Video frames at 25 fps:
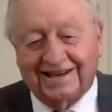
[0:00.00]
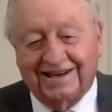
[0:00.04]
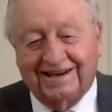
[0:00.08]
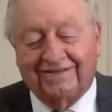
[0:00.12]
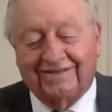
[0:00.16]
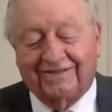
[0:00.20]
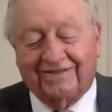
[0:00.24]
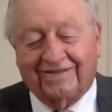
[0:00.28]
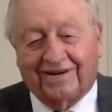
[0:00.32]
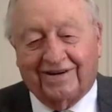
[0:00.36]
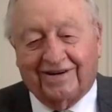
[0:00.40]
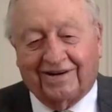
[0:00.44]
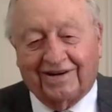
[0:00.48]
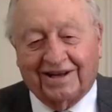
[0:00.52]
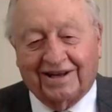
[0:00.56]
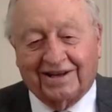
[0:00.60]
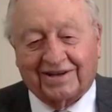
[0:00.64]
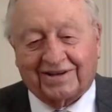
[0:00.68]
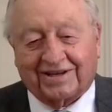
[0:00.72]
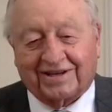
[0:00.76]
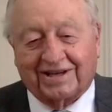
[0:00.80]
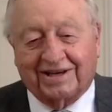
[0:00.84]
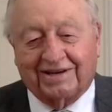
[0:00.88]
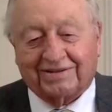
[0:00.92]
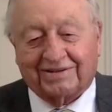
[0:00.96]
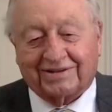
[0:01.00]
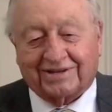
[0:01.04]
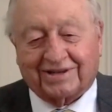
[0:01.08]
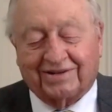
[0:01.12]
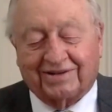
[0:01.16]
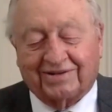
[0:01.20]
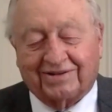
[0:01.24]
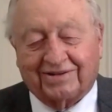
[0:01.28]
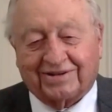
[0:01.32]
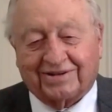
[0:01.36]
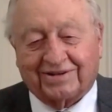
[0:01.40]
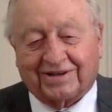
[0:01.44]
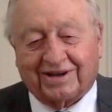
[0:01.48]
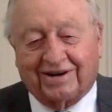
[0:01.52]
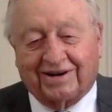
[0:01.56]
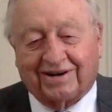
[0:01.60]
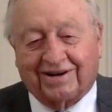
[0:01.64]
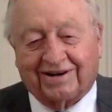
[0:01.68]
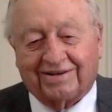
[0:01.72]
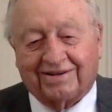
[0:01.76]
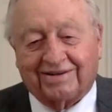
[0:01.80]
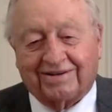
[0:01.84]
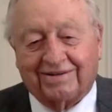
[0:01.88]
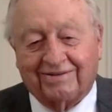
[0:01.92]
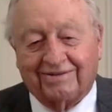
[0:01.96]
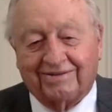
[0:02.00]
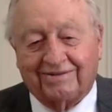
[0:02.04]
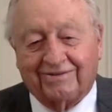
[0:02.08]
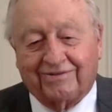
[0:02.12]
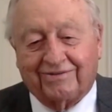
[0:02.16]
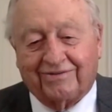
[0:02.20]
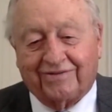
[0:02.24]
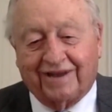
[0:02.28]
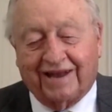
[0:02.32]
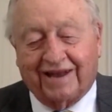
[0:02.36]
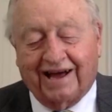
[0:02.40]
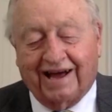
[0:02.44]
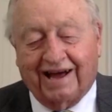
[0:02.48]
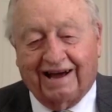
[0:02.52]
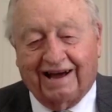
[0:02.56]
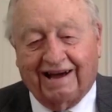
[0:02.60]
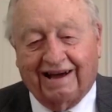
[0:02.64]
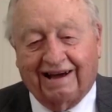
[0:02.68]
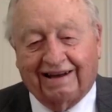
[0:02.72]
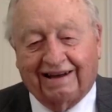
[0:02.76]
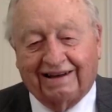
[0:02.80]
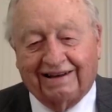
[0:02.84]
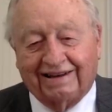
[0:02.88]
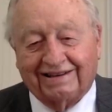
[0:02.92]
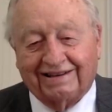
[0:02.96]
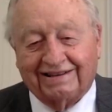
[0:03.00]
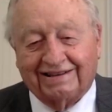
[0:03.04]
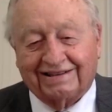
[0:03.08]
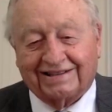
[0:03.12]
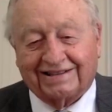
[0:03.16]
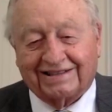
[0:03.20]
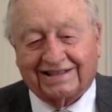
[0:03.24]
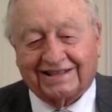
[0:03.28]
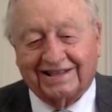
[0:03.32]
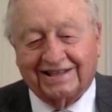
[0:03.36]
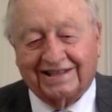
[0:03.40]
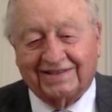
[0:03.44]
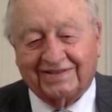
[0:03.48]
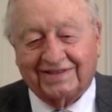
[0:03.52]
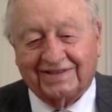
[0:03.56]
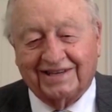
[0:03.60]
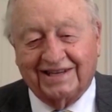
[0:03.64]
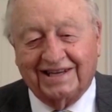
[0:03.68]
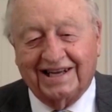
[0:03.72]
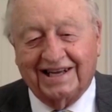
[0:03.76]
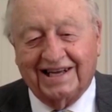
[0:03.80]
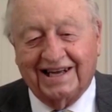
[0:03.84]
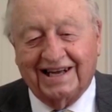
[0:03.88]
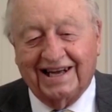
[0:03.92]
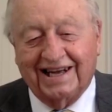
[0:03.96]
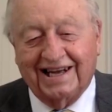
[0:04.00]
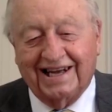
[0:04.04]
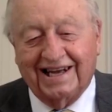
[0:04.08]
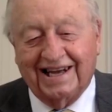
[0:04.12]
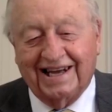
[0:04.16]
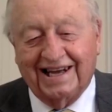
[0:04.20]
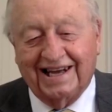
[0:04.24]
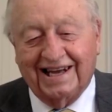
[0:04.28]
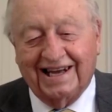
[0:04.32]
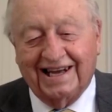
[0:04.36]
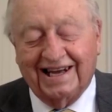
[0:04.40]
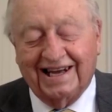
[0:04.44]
You know, I think, start flying and stuff like that.